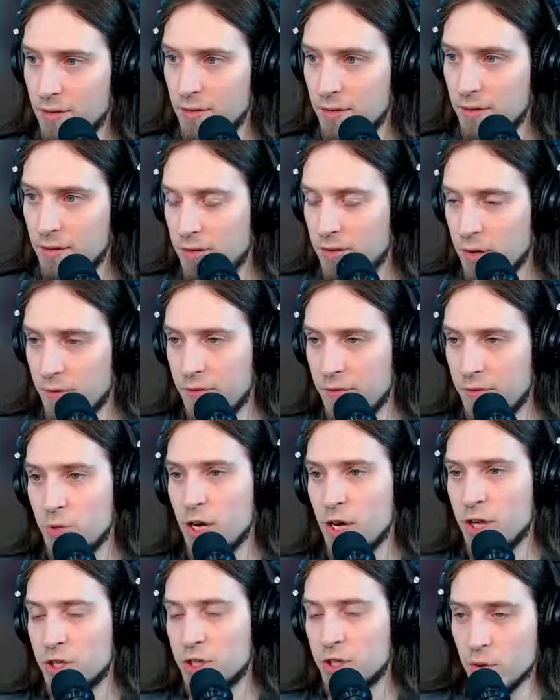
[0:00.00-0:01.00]
So I think we
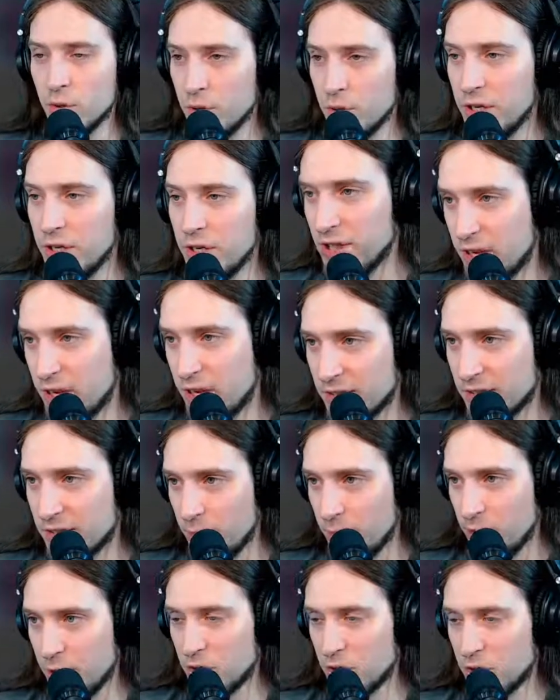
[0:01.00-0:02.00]
actually don't need a de-esser
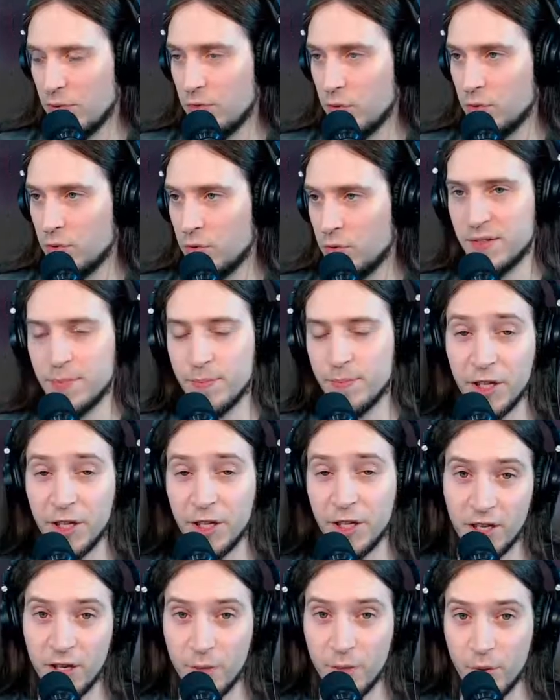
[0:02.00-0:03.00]
because we use this
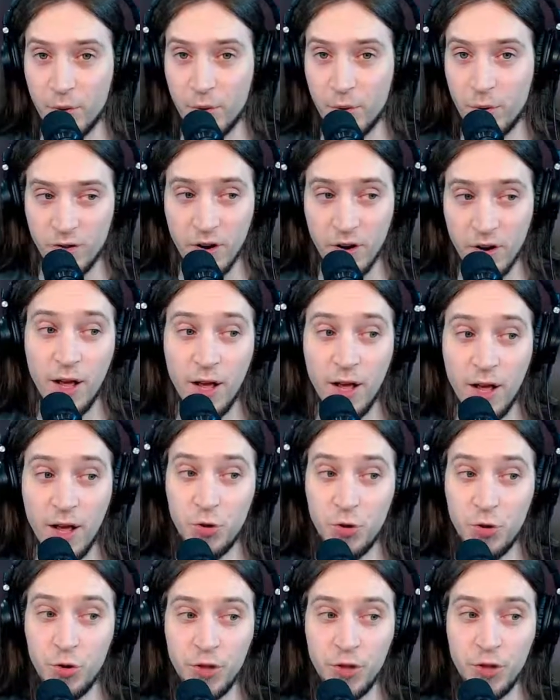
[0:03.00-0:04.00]
multiband compressor to
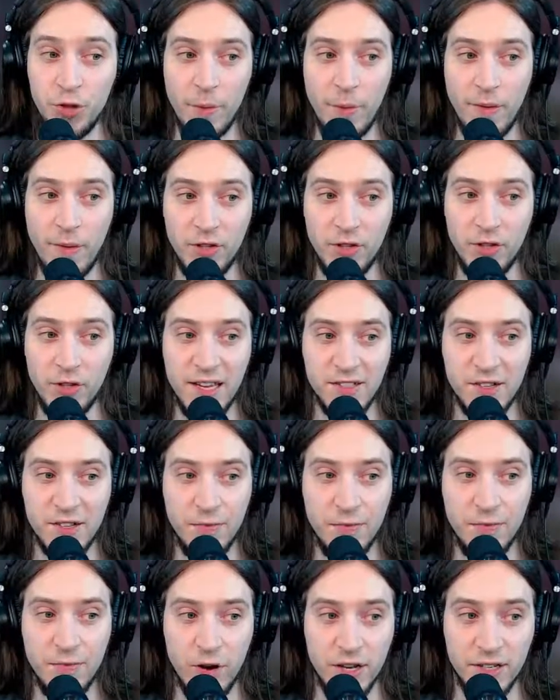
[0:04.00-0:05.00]
do the job of a de-esser
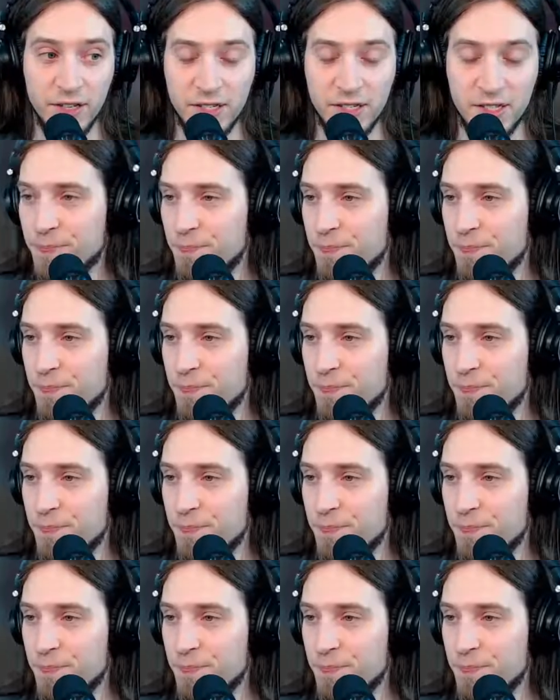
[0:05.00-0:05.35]
for us.